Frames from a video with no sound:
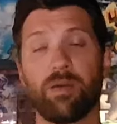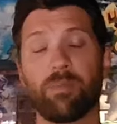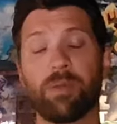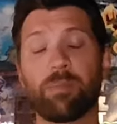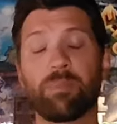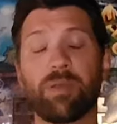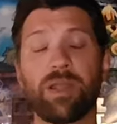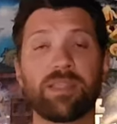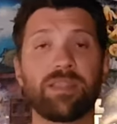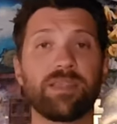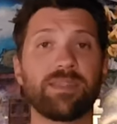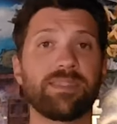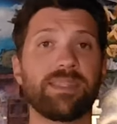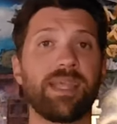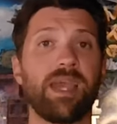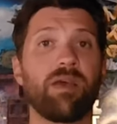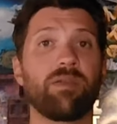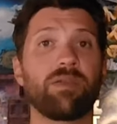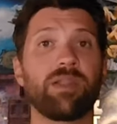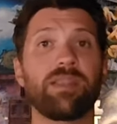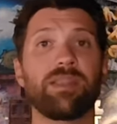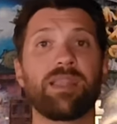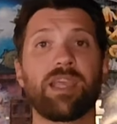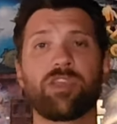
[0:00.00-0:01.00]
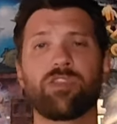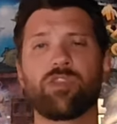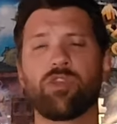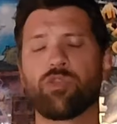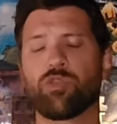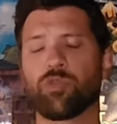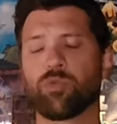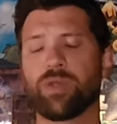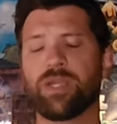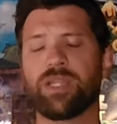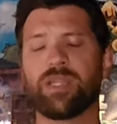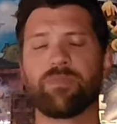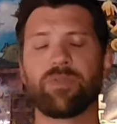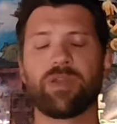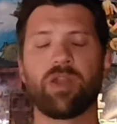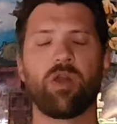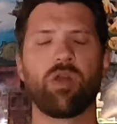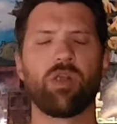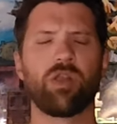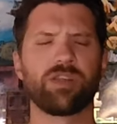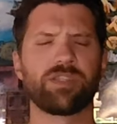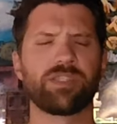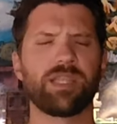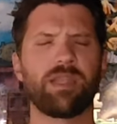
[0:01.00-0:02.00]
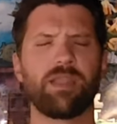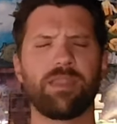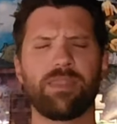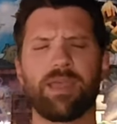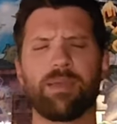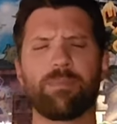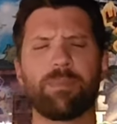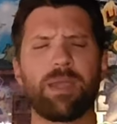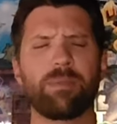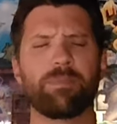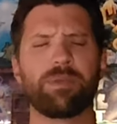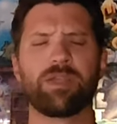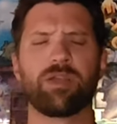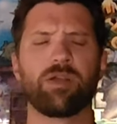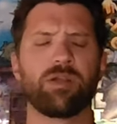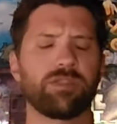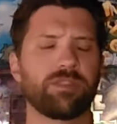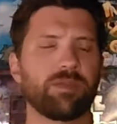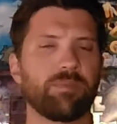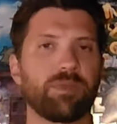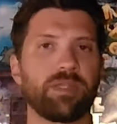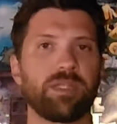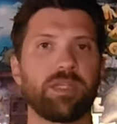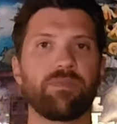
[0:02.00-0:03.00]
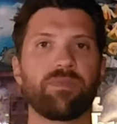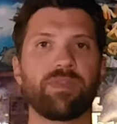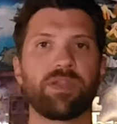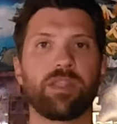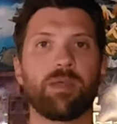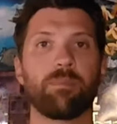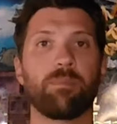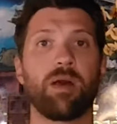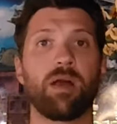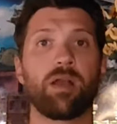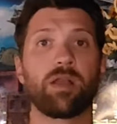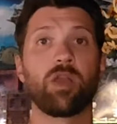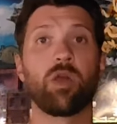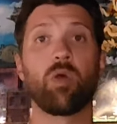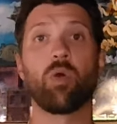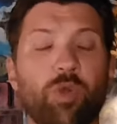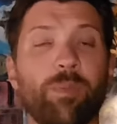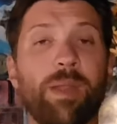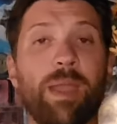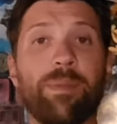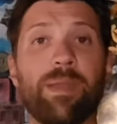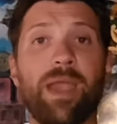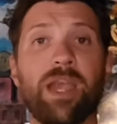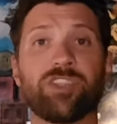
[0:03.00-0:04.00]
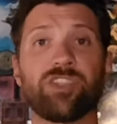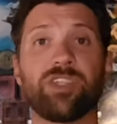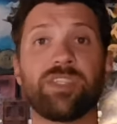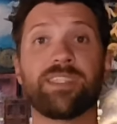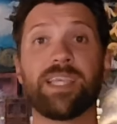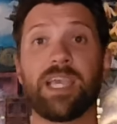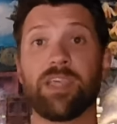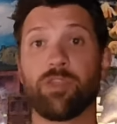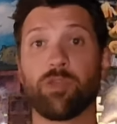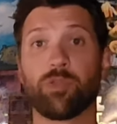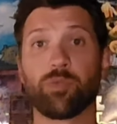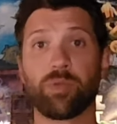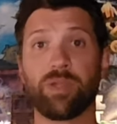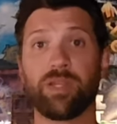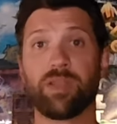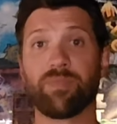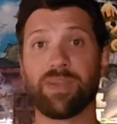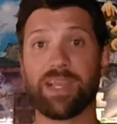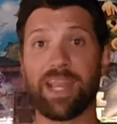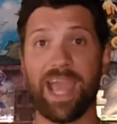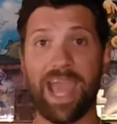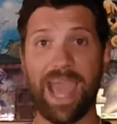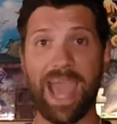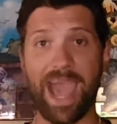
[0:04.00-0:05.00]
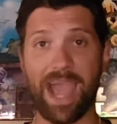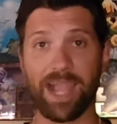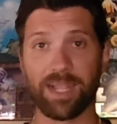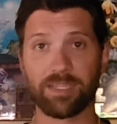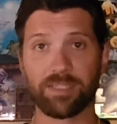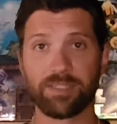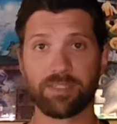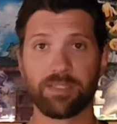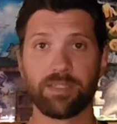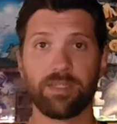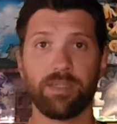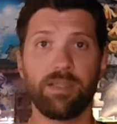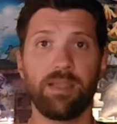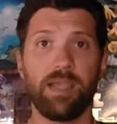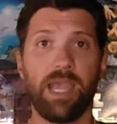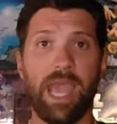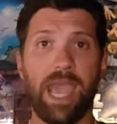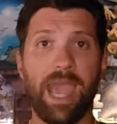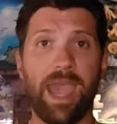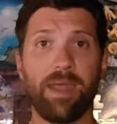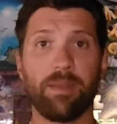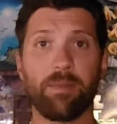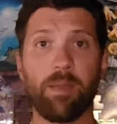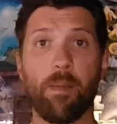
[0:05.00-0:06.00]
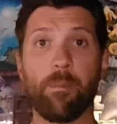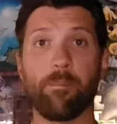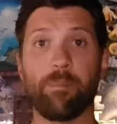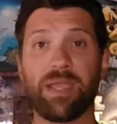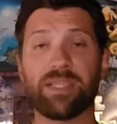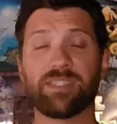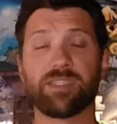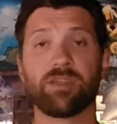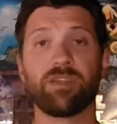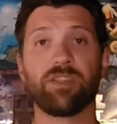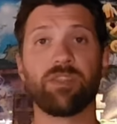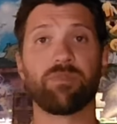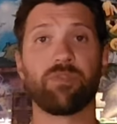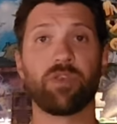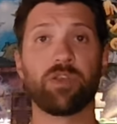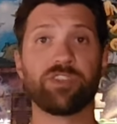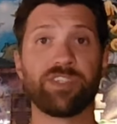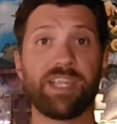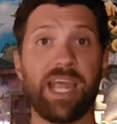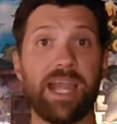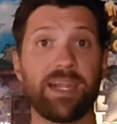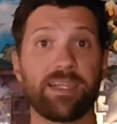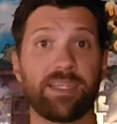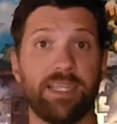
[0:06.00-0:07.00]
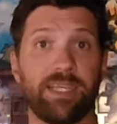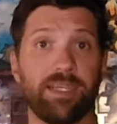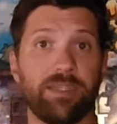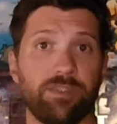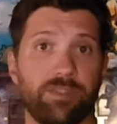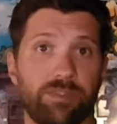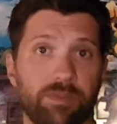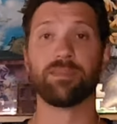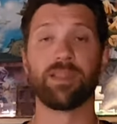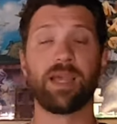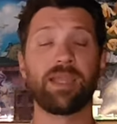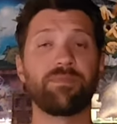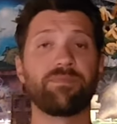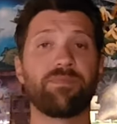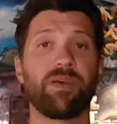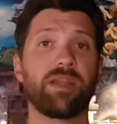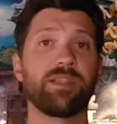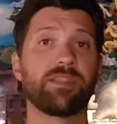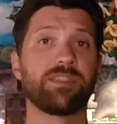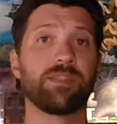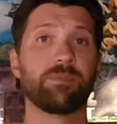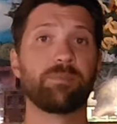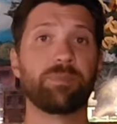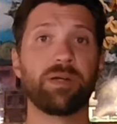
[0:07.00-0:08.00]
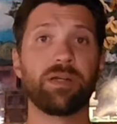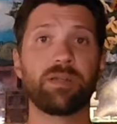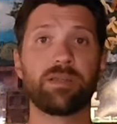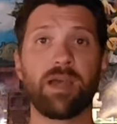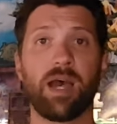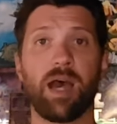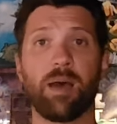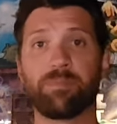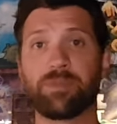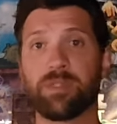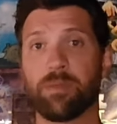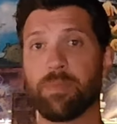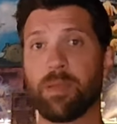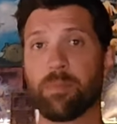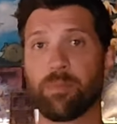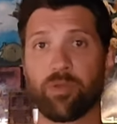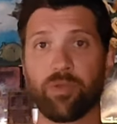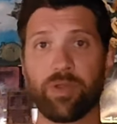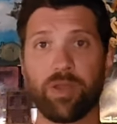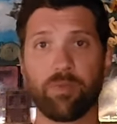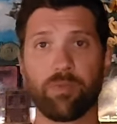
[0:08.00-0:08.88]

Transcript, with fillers: I'm gonna break this down in like the three different arcs. I know they might be called something different in the manga, or maybe I should say the three different acts. And basically the first act is Light finds the book up to memory